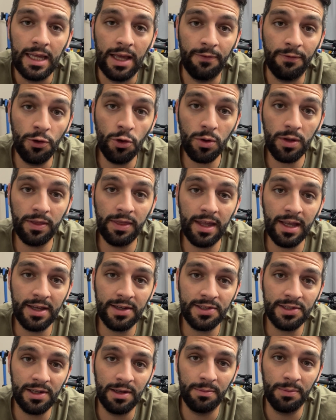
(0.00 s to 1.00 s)
if you can think
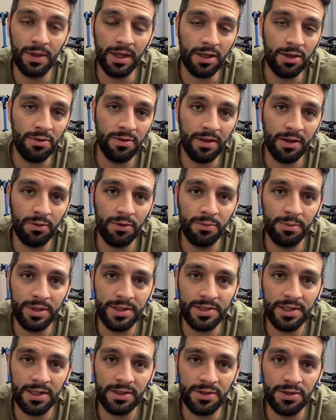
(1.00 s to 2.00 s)
of something that you think would be
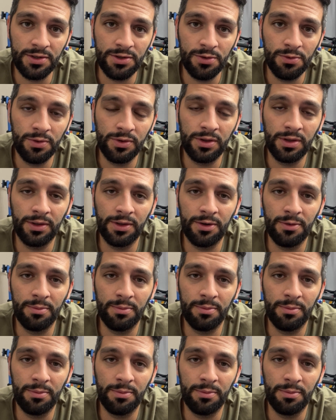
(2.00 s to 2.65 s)
sick to do with the little